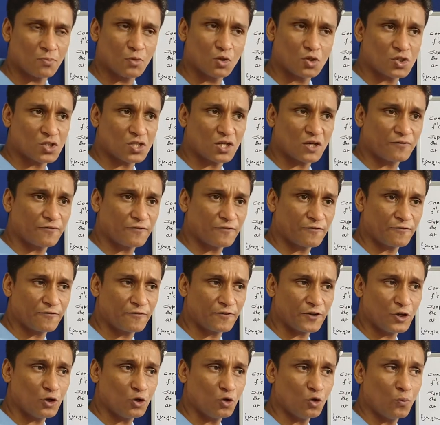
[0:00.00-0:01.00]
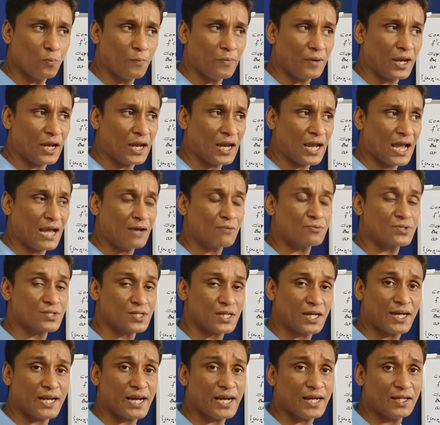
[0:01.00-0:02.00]
Most of you may have
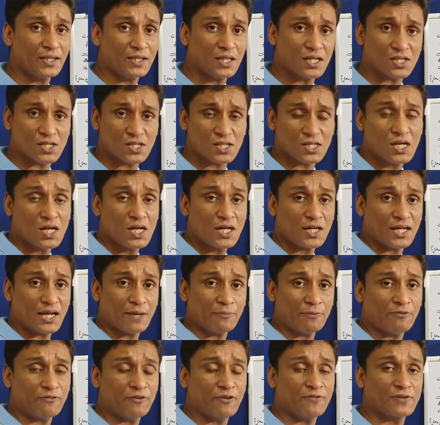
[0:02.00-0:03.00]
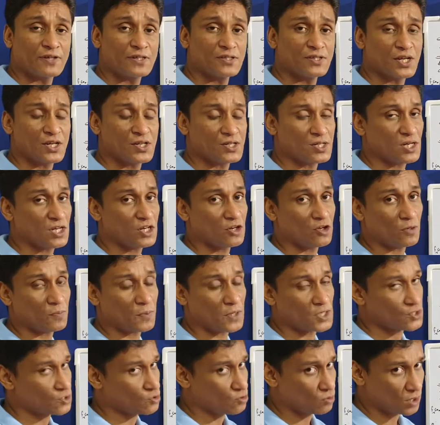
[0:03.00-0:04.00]
studied this type of differentiation in your
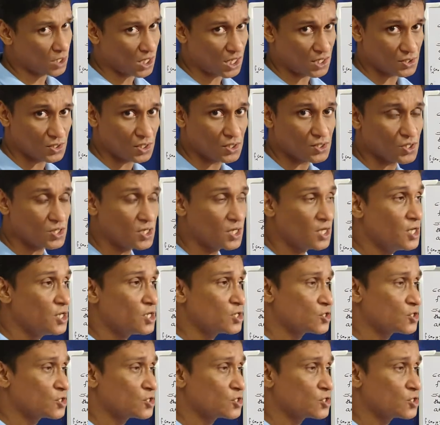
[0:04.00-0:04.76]
+2 classes.